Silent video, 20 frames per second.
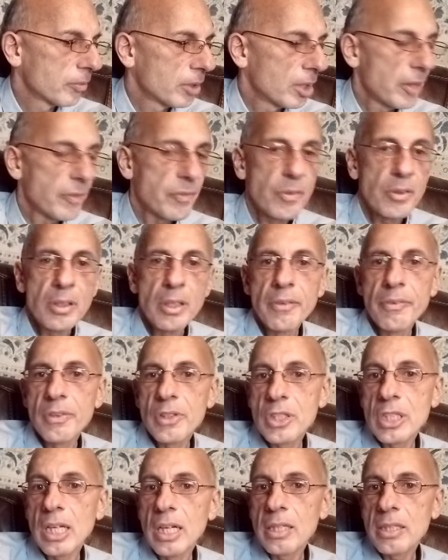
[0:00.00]
If a, if a
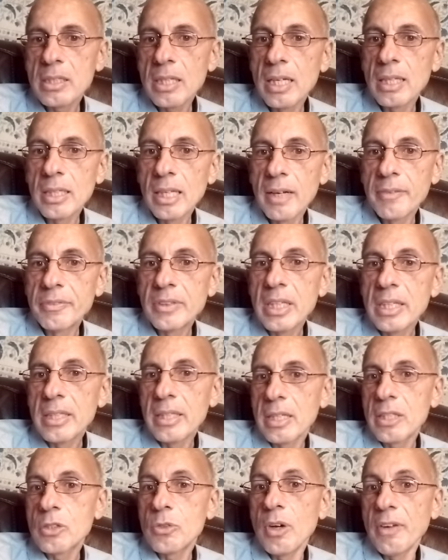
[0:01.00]
child's unloved, he
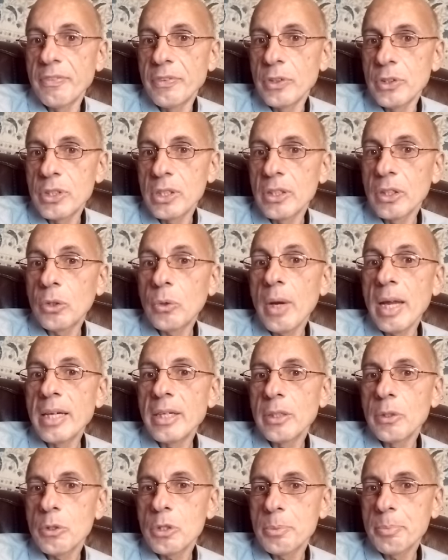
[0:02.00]
takes refuge in the
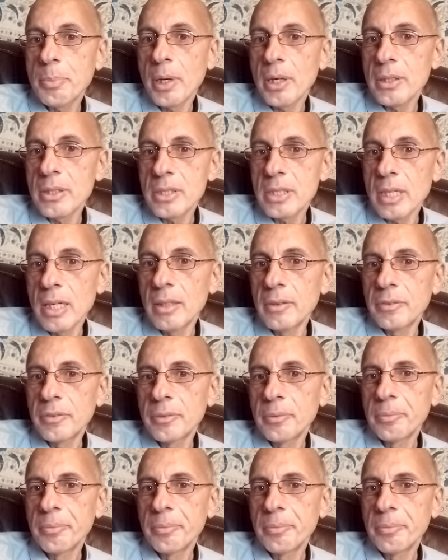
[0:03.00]
grandiose part self,